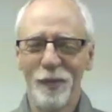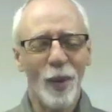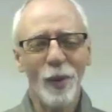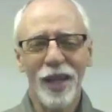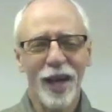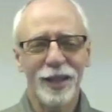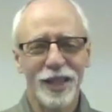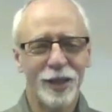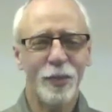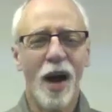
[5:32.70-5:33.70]
Probably ought to
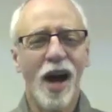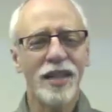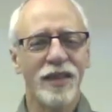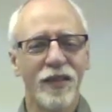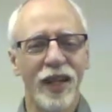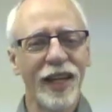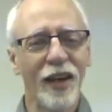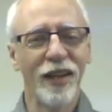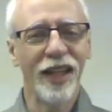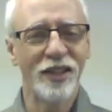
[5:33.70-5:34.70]
just pause the
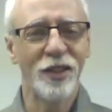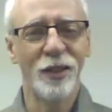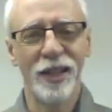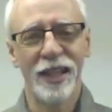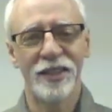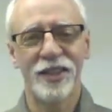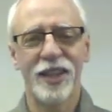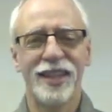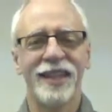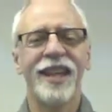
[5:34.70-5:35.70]
video and let you
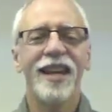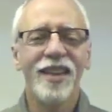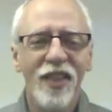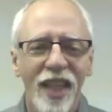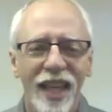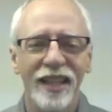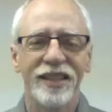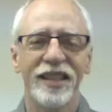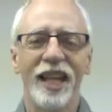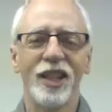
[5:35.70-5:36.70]
list 10
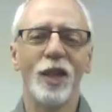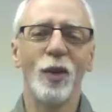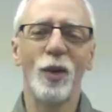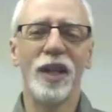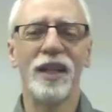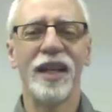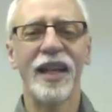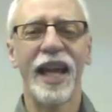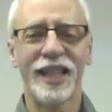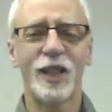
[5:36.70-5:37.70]
things that you
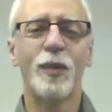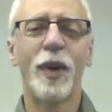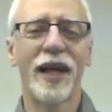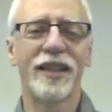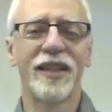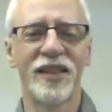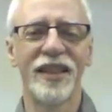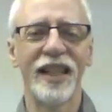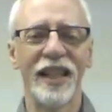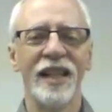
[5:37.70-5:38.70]
would expect to
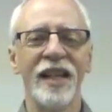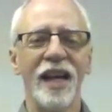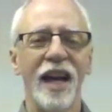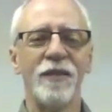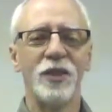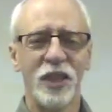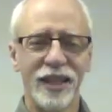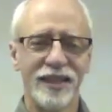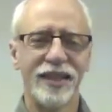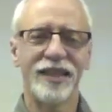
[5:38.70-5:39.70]
see of
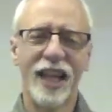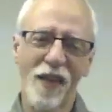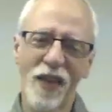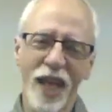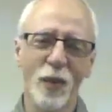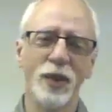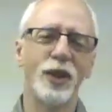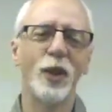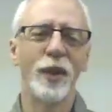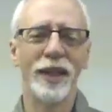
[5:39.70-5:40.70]
Jesus if he
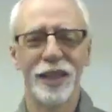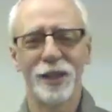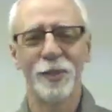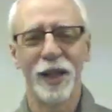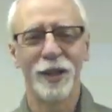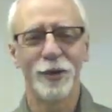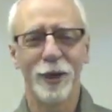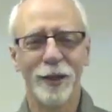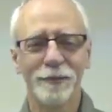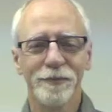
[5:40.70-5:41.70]
was doing this
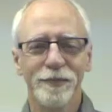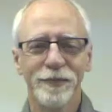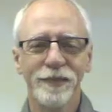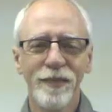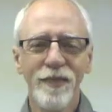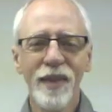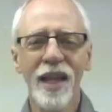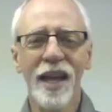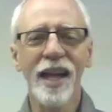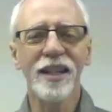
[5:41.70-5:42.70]
ministry.
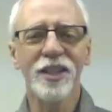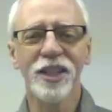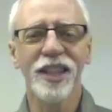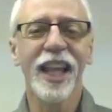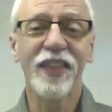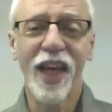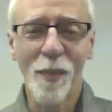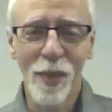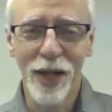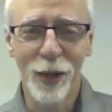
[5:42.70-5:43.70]
And just let
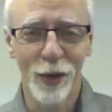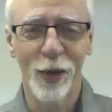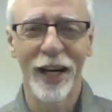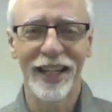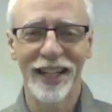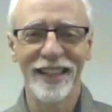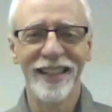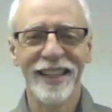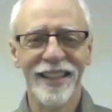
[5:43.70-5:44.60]
that be your training.